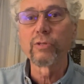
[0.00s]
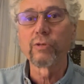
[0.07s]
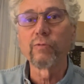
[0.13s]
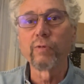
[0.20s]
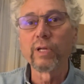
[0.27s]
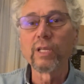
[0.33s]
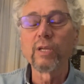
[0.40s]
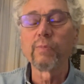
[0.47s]
to
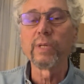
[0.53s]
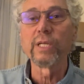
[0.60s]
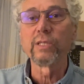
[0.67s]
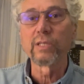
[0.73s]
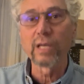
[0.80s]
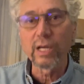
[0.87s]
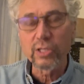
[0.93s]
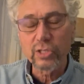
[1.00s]
really be
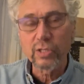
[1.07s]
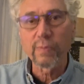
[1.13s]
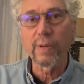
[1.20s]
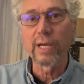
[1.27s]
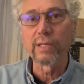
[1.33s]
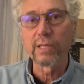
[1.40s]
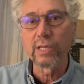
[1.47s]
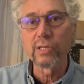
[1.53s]
touched
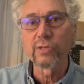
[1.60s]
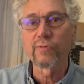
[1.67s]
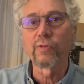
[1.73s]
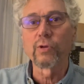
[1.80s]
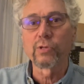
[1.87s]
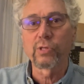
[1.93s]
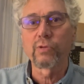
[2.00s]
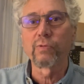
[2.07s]
by these
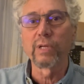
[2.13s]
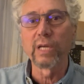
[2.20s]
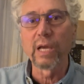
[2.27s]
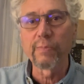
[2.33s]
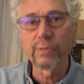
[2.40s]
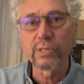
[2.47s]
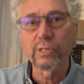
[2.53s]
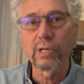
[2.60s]
first 3
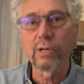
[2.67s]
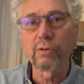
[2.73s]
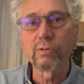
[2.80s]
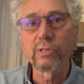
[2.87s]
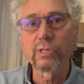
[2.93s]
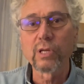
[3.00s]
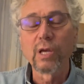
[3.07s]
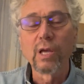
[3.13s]

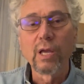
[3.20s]
episodes.